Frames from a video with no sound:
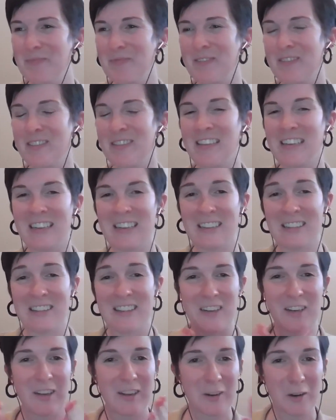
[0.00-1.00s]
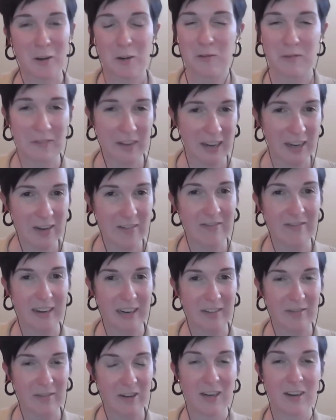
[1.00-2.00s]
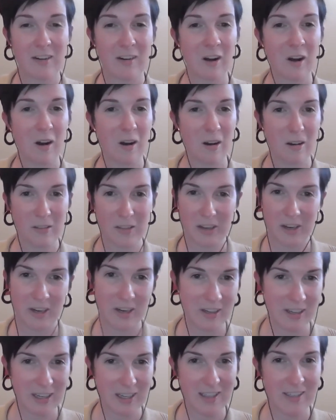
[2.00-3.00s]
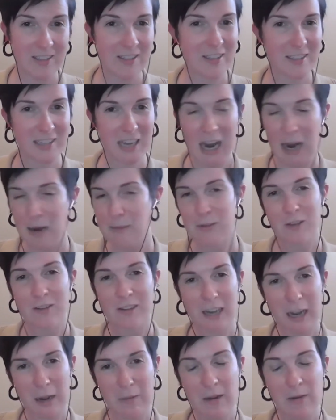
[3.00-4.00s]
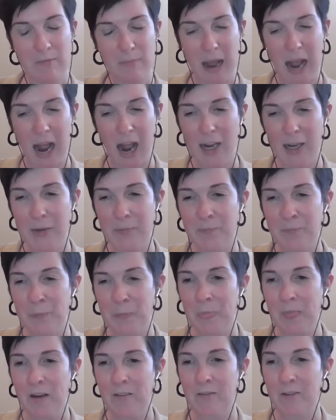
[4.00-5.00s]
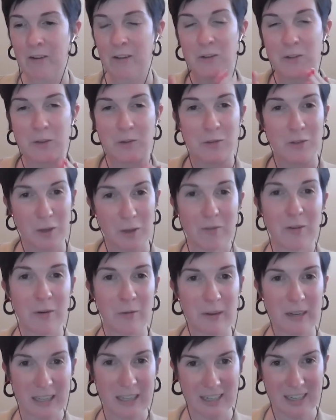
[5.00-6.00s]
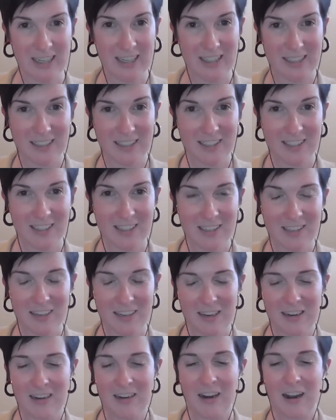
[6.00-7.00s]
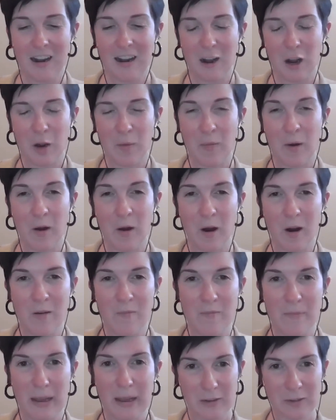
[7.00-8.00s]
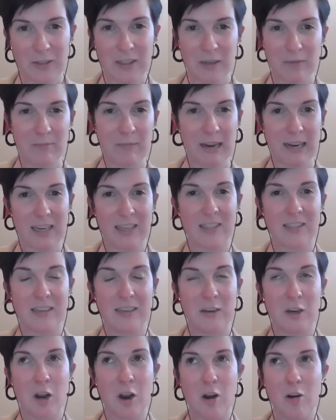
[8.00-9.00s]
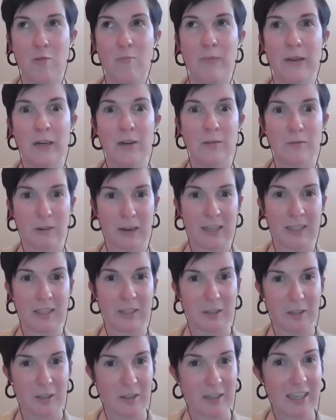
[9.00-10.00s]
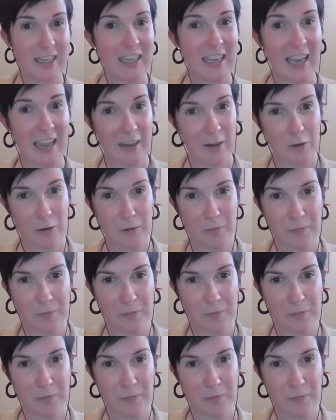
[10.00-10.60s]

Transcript: The good old fan favorite, all the cookies, is absolutely coming back. For those who don't know what it is, Meddlesome makes an oatmeal raisin cookie ale.